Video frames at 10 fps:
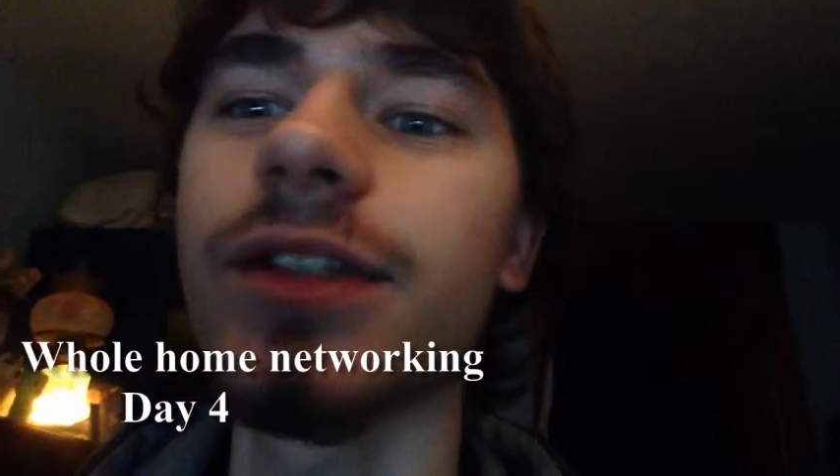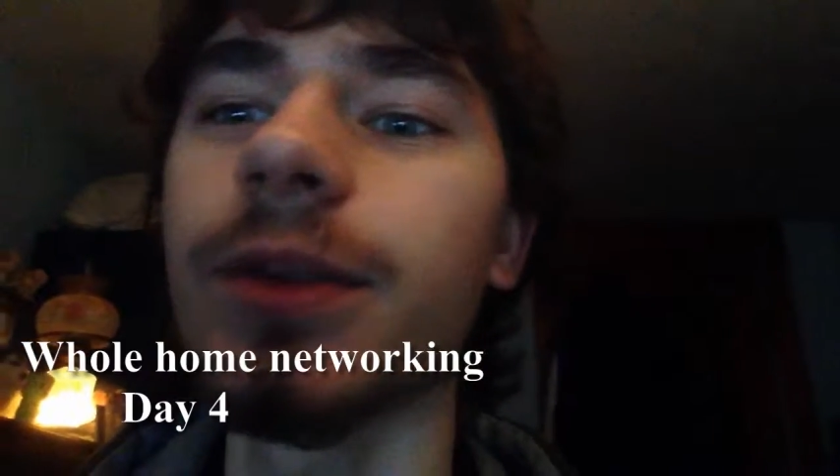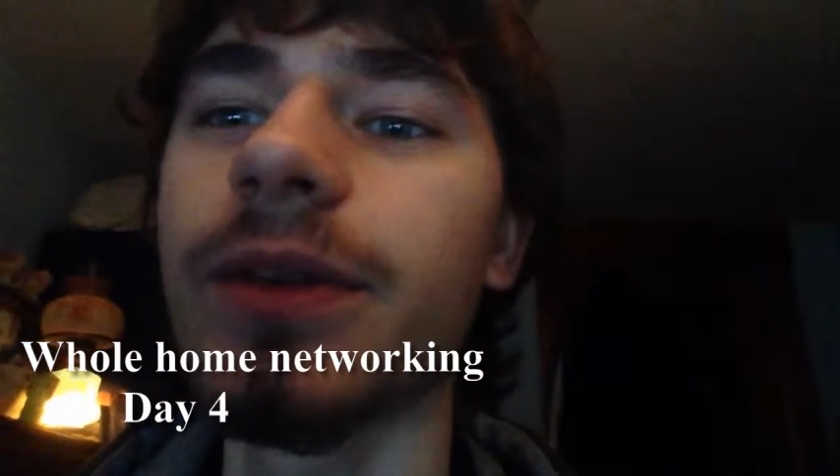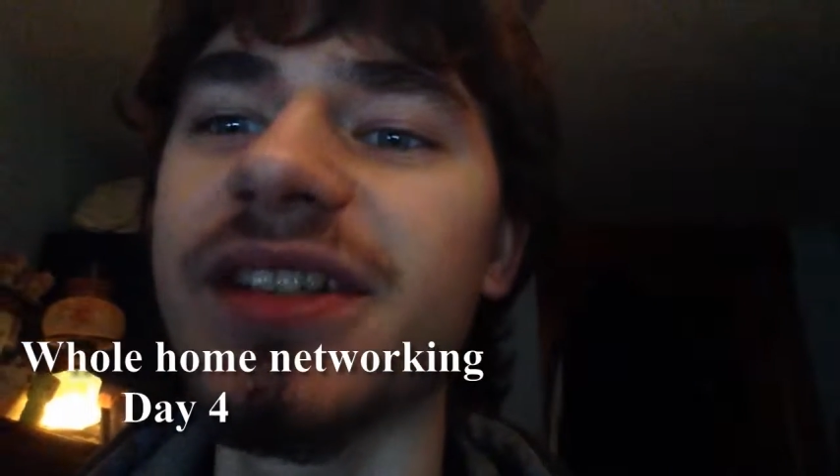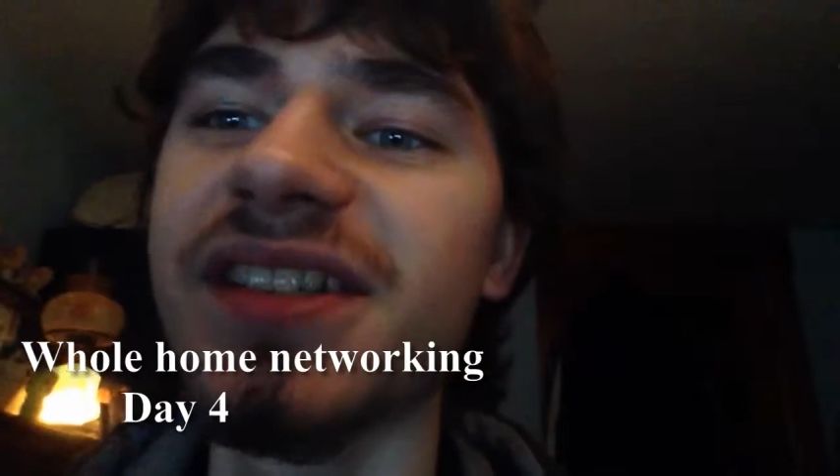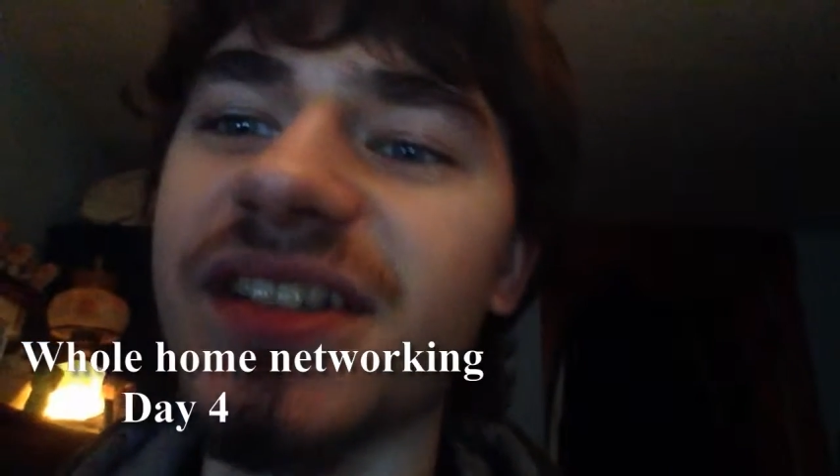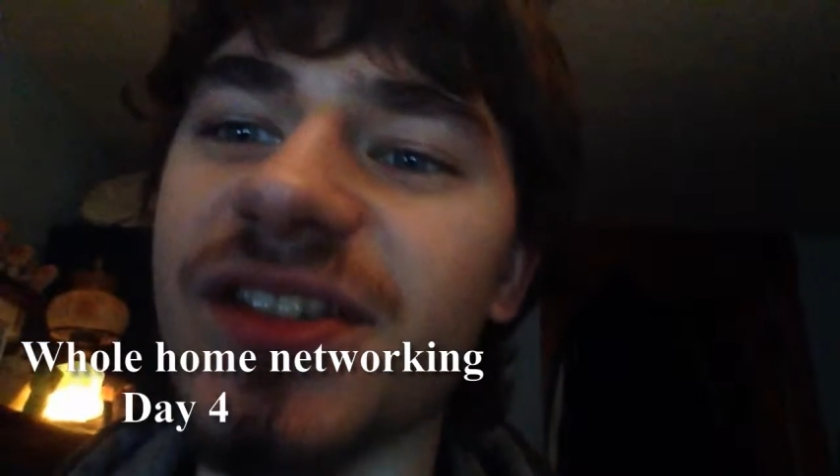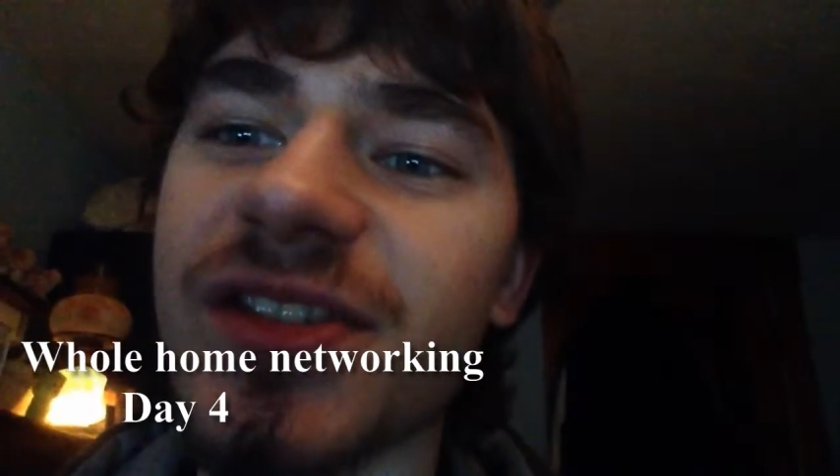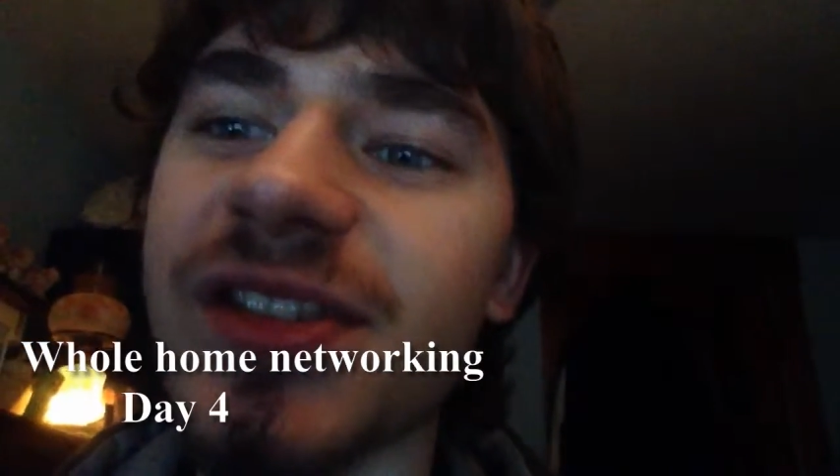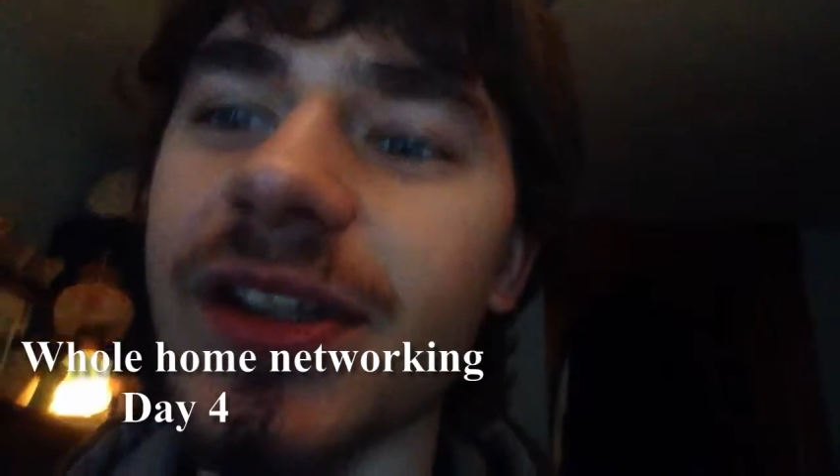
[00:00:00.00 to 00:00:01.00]
so this
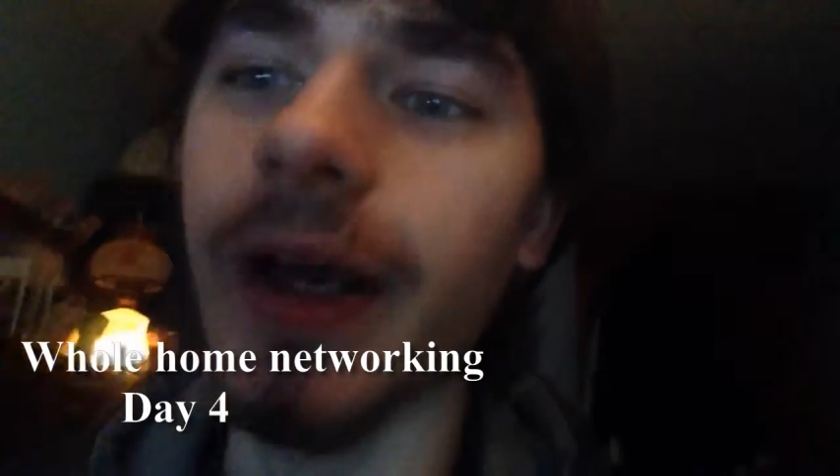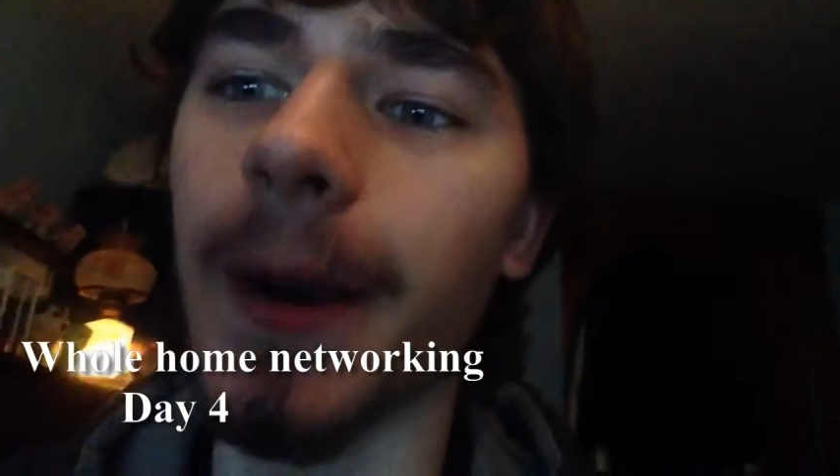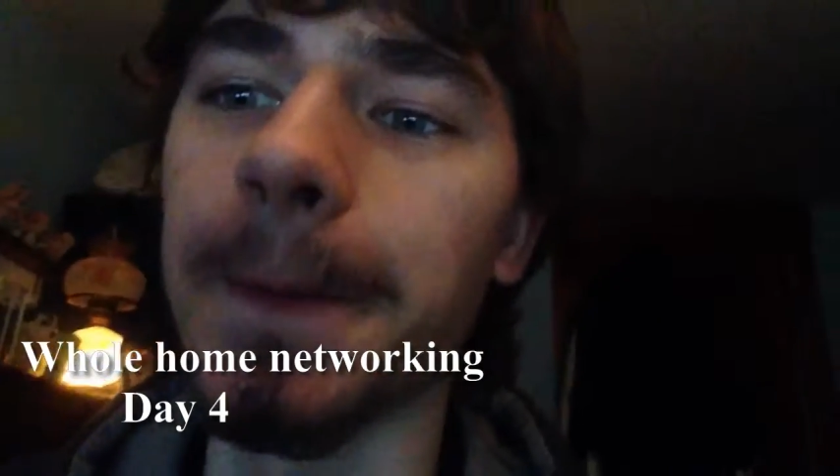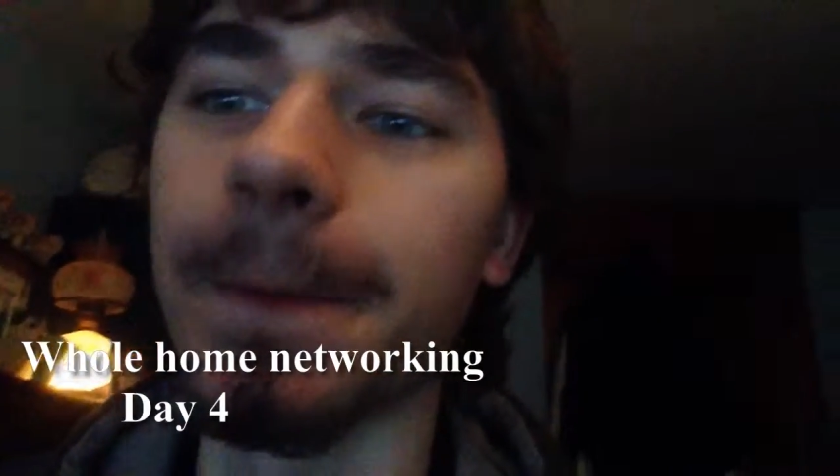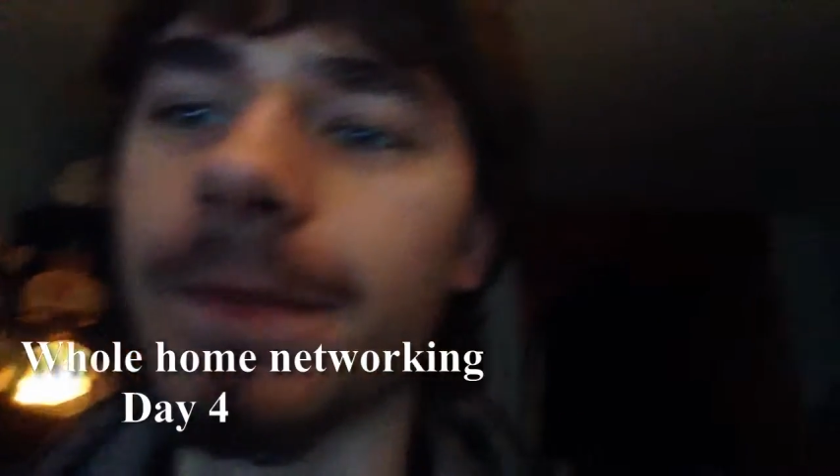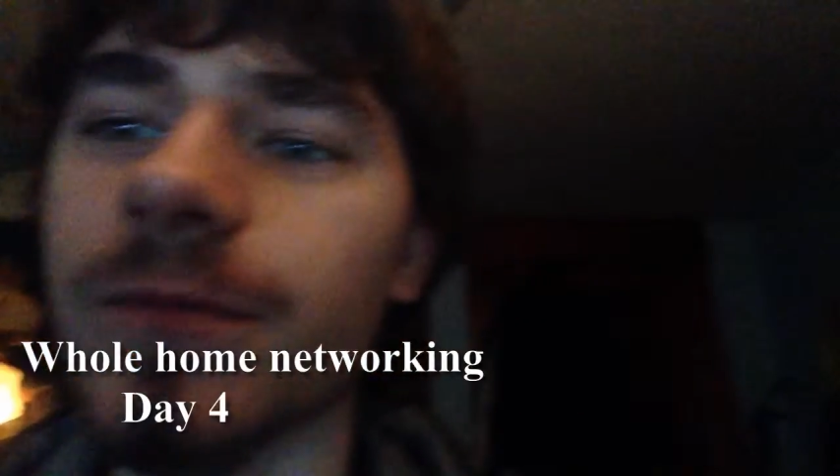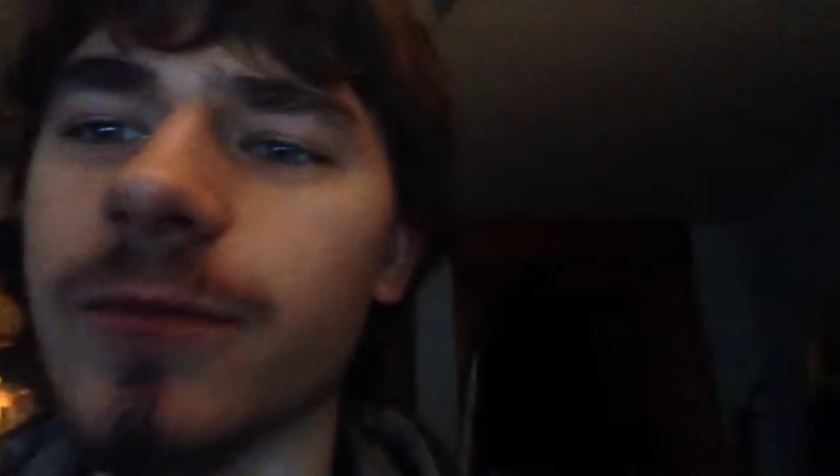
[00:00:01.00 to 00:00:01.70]
is, um,